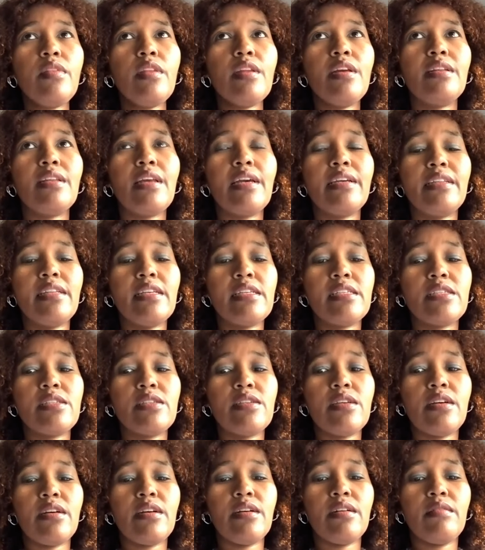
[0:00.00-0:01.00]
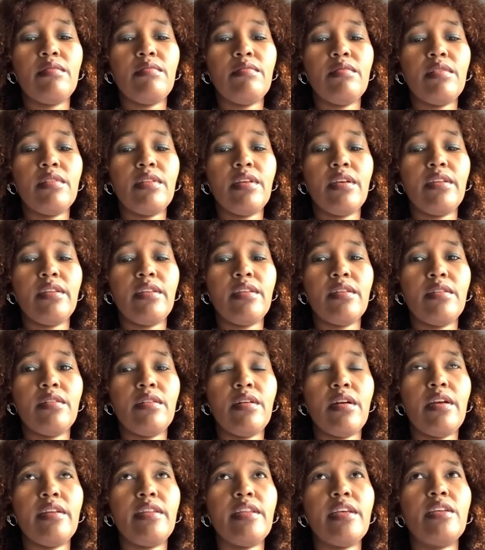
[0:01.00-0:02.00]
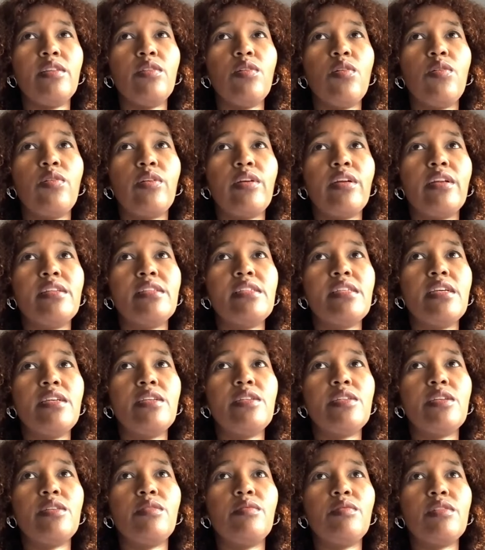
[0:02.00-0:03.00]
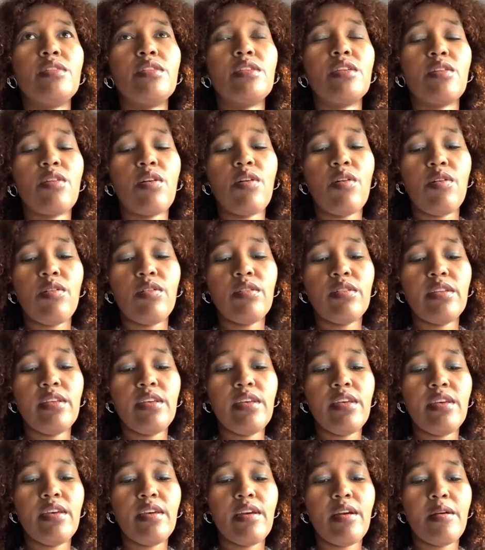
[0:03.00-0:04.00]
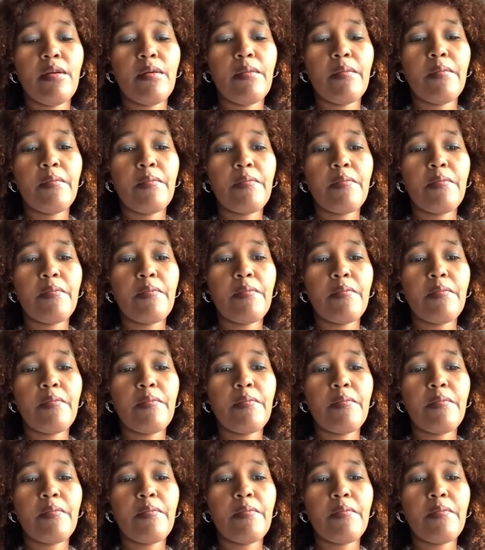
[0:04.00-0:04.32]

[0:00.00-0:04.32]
like this like I think the organization, what is it called, the